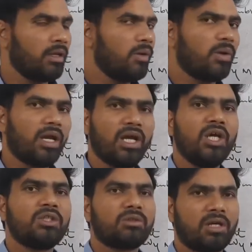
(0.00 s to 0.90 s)

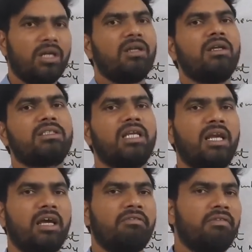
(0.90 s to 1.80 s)
Okay, so continuously
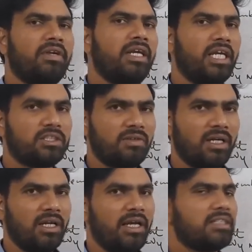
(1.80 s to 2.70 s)
like 15 days,
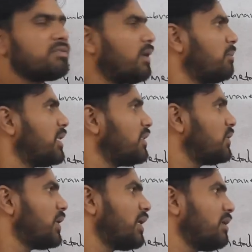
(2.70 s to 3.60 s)
20 days, 1 month,
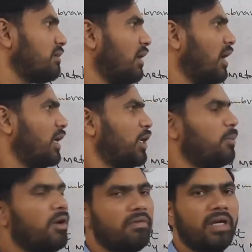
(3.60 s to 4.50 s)
you can
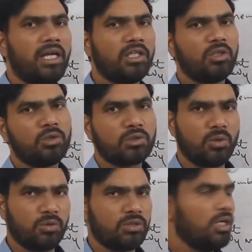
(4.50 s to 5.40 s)
keep on wearing those
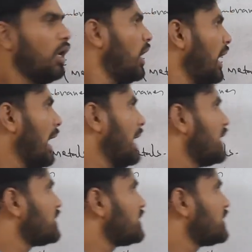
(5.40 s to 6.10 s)
clothes. And